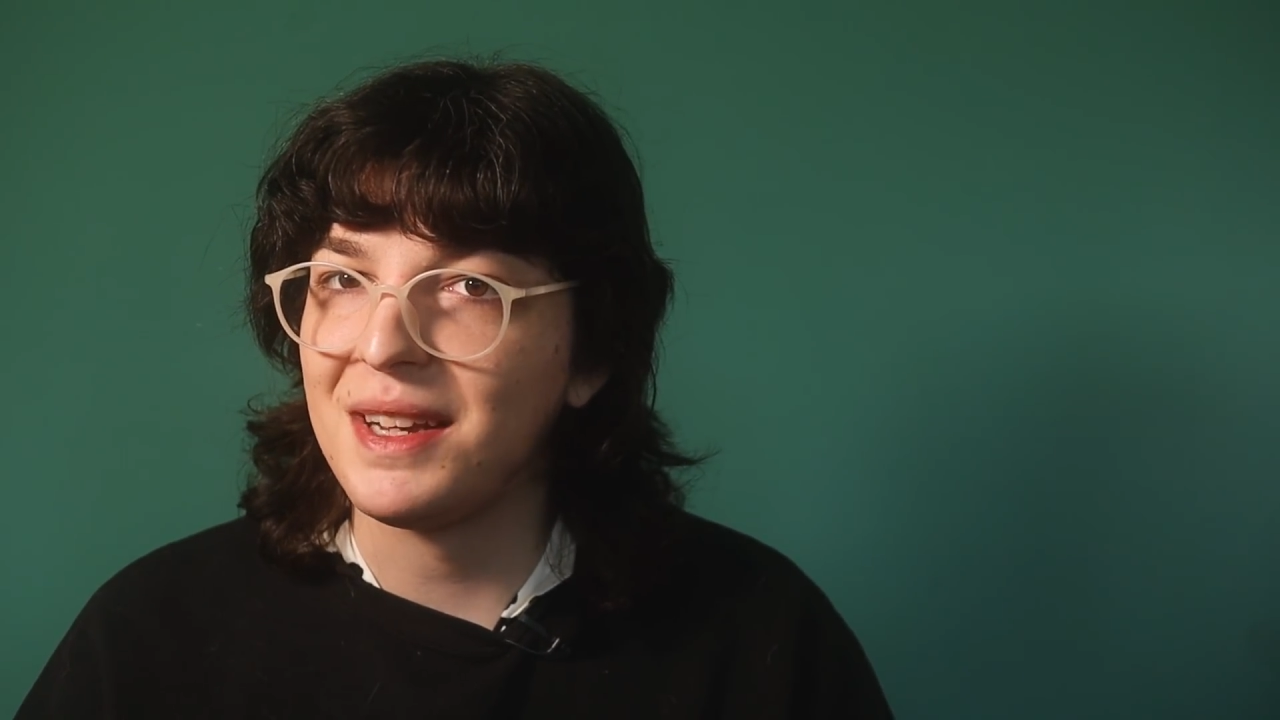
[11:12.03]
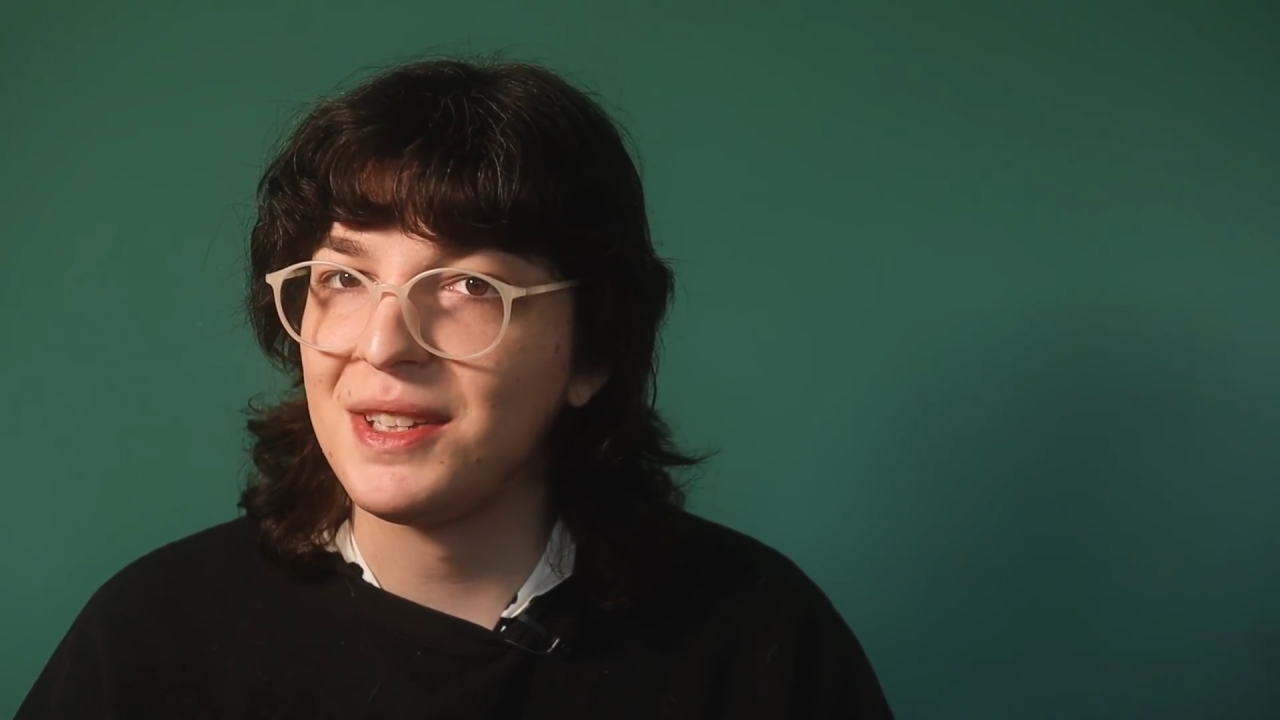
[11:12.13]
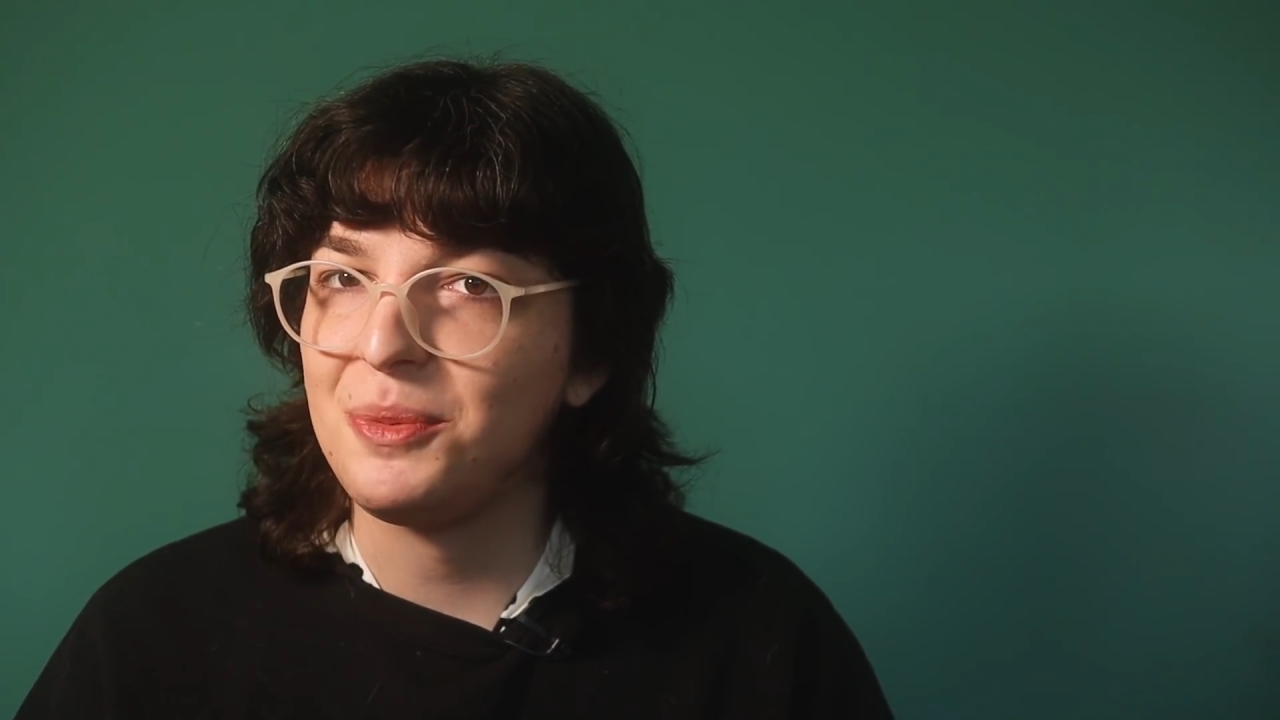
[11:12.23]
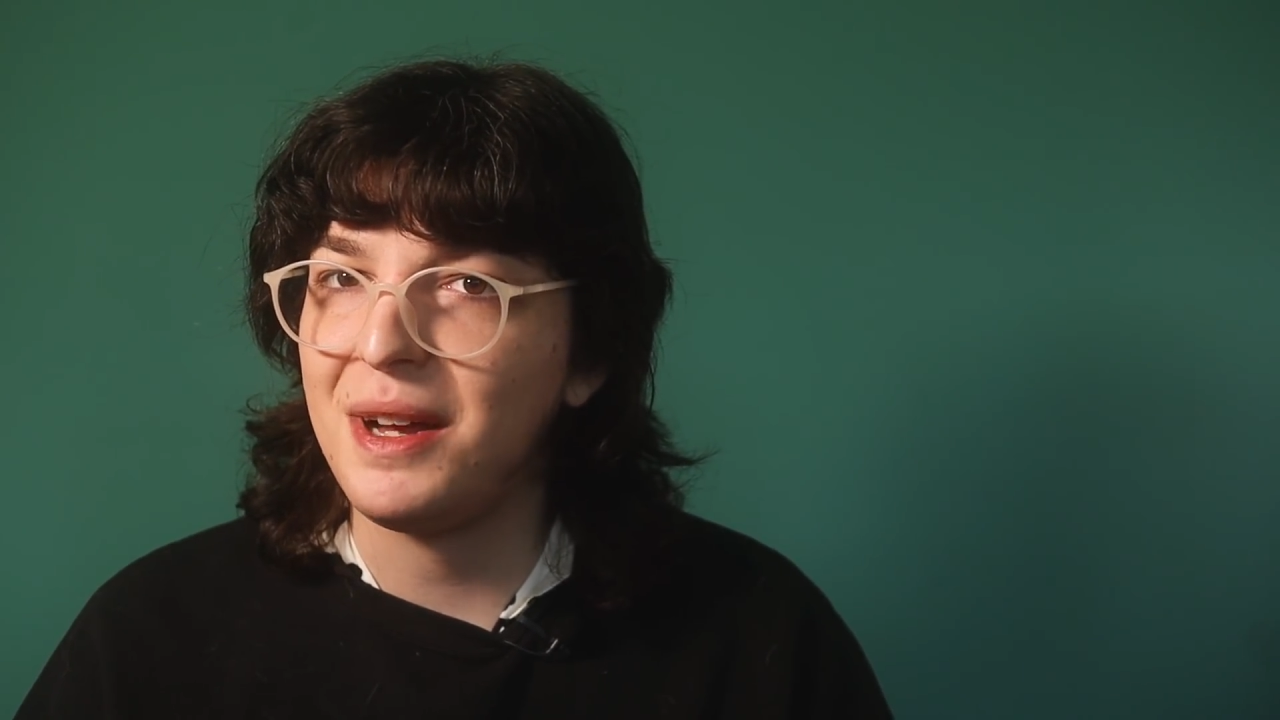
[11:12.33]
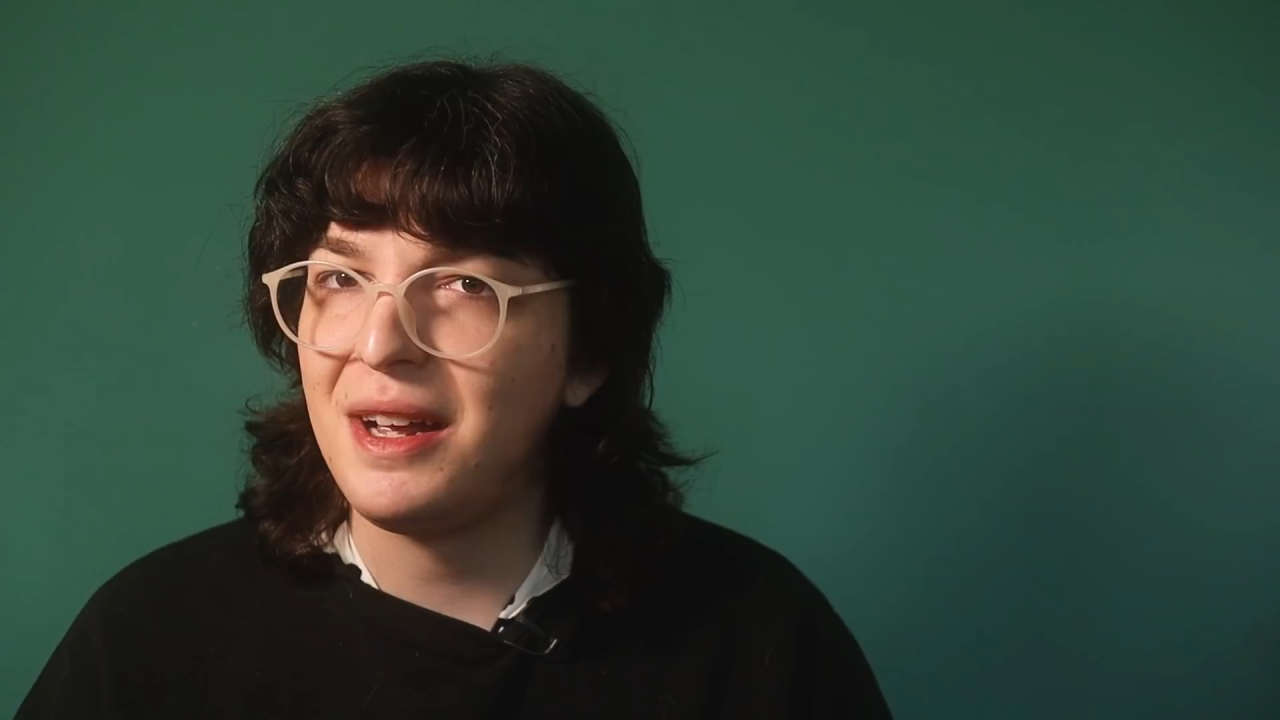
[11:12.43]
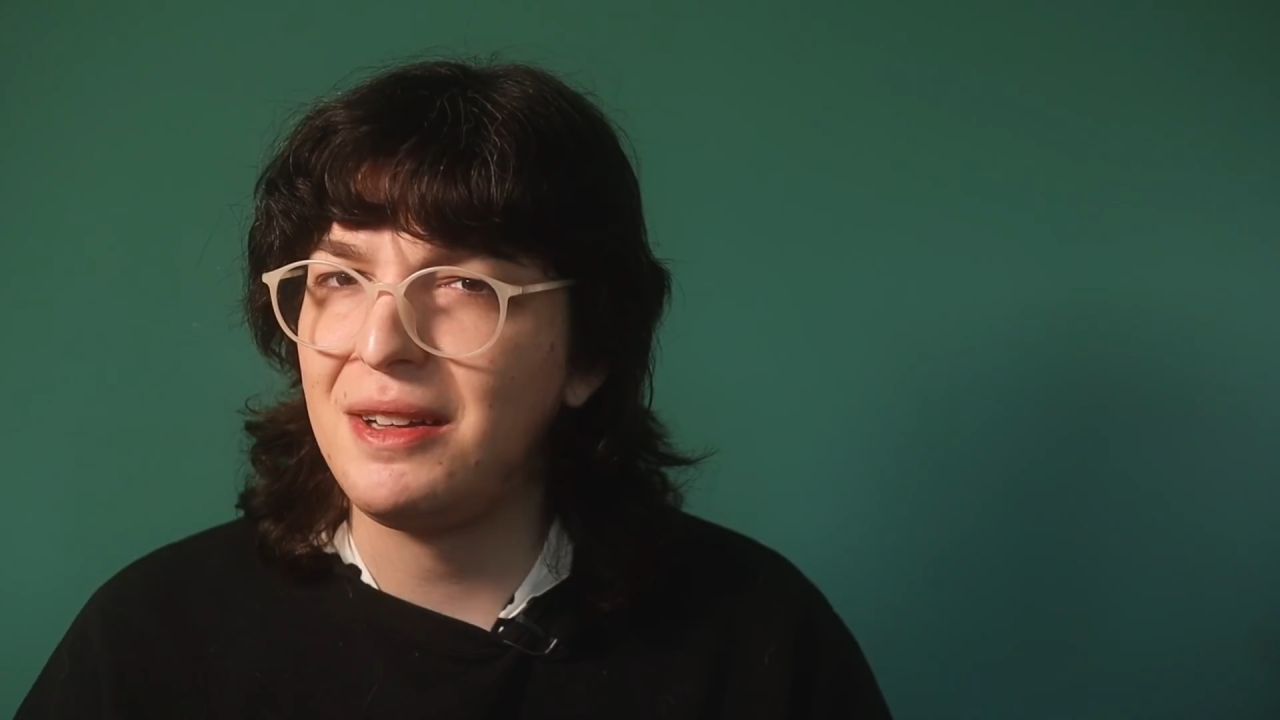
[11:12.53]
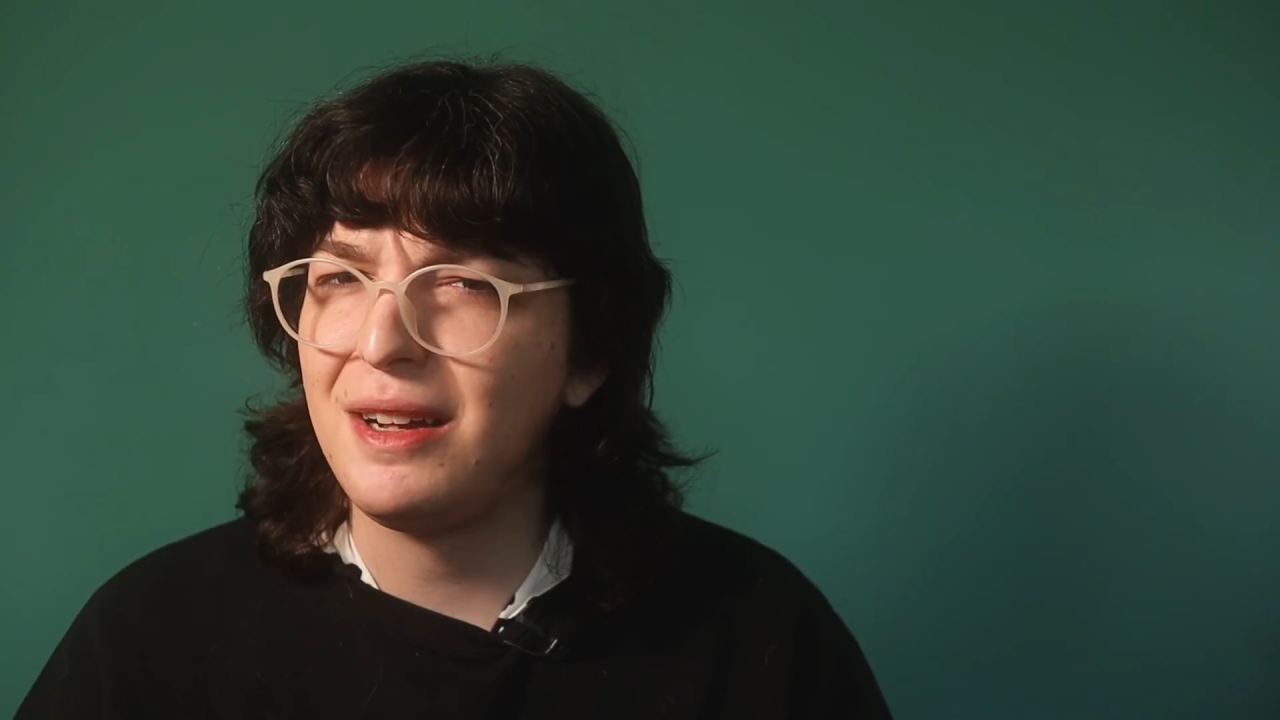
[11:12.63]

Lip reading: as well,